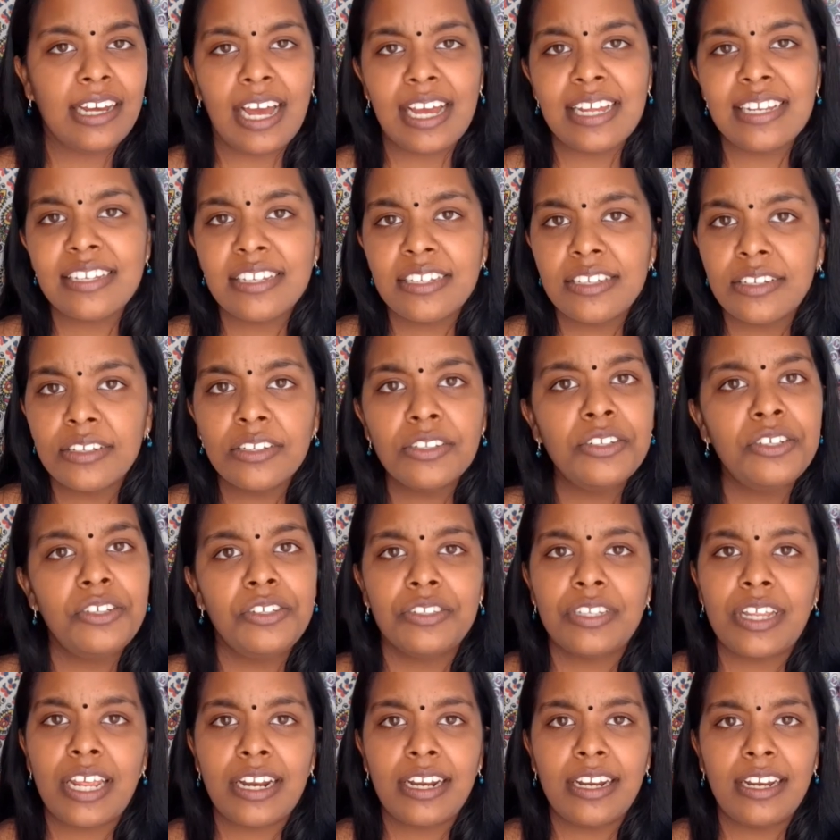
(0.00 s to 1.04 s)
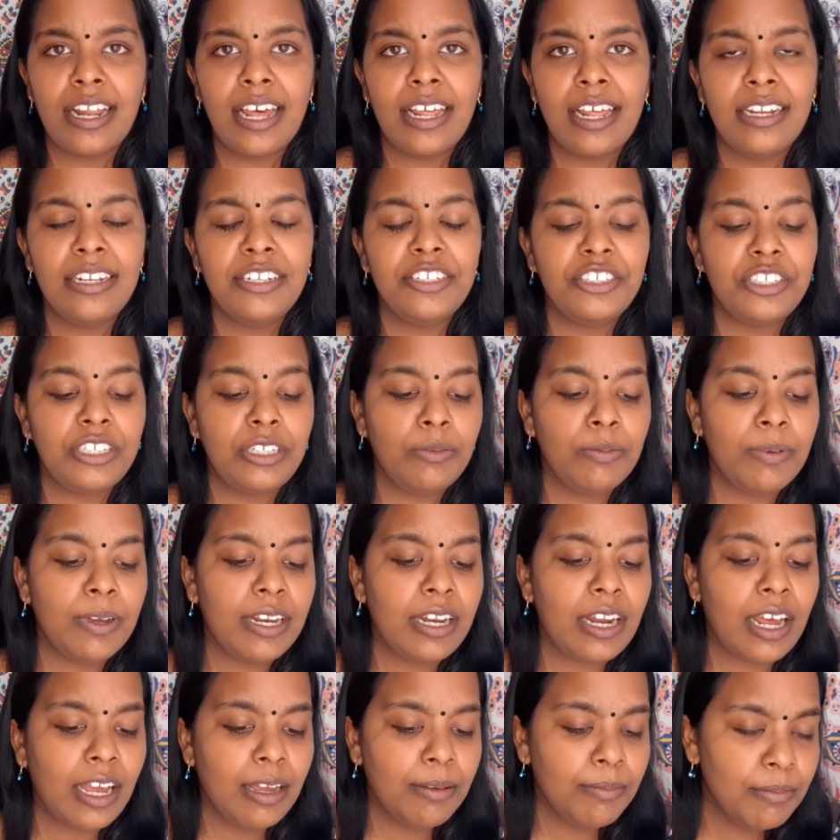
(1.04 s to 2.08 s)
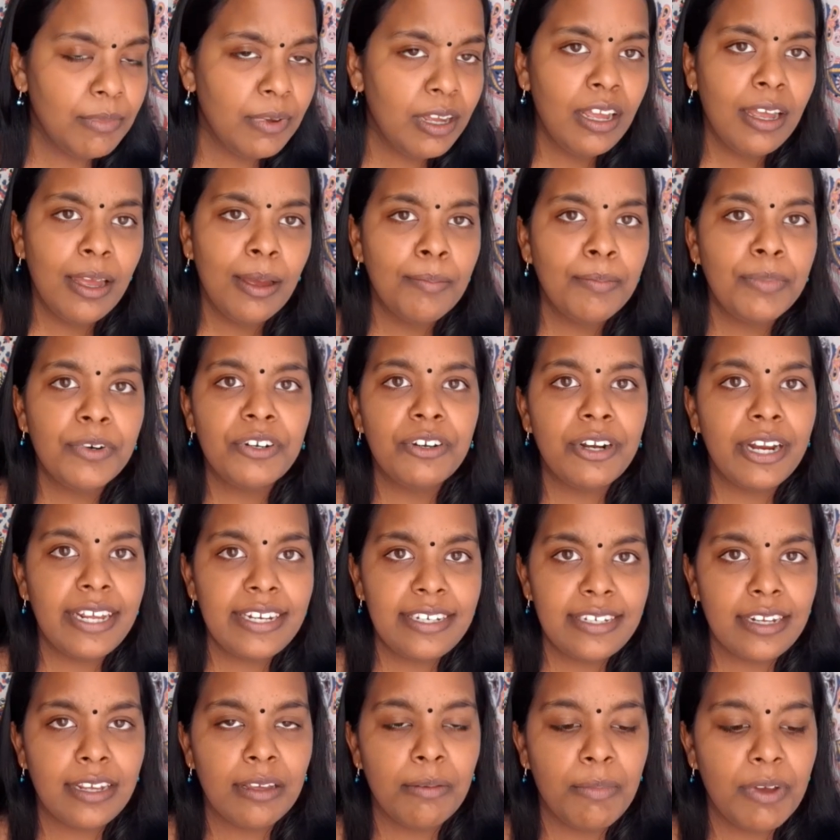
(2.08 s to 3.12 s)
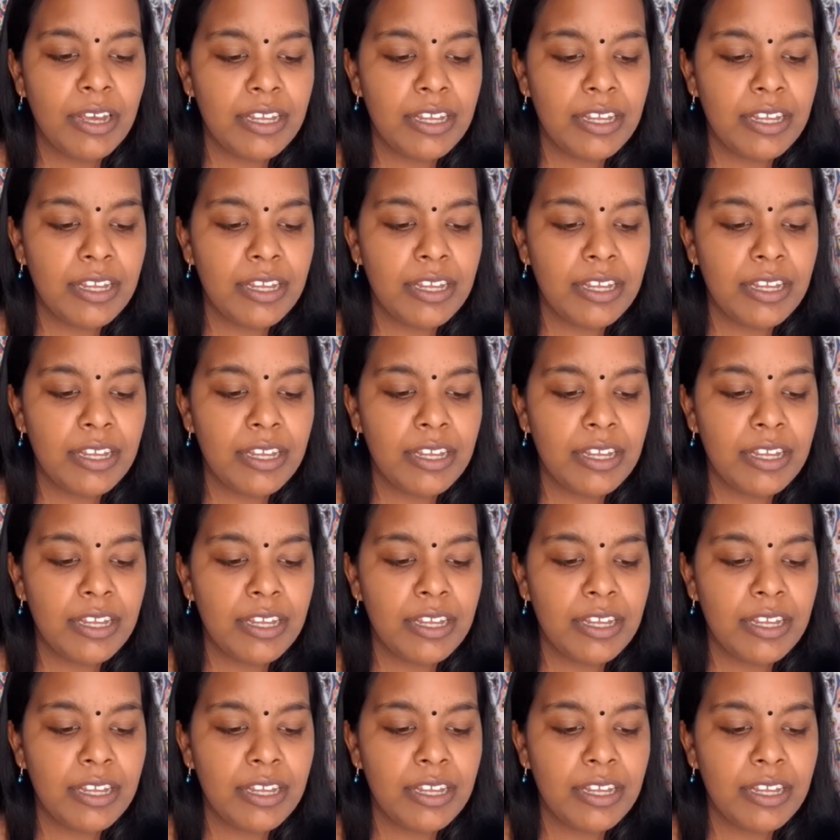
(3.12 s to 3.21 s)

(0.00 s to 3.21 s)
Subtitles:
I still use that analogy when I'm berating